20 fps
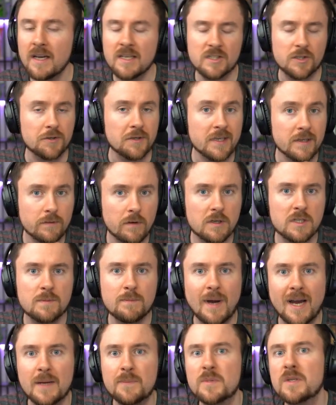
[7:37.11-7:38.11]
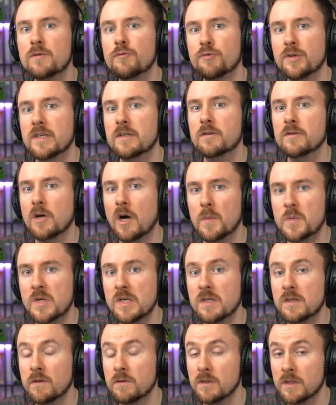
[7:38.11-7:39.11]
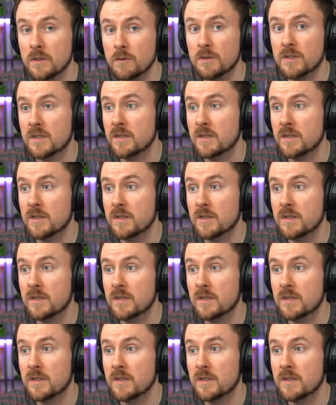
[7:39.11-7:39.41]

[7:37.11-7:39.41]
So heroes might be a really good option to use